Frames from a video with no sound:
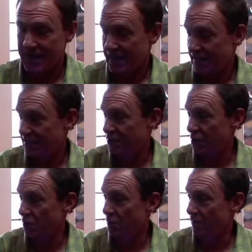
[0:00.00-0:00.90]
And
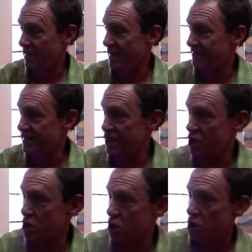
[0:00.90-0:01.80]
so what we have
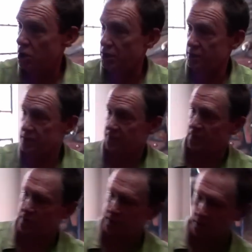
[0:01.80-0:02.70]
here is a
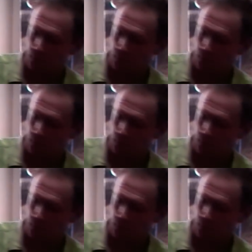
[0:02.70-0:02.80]
first sale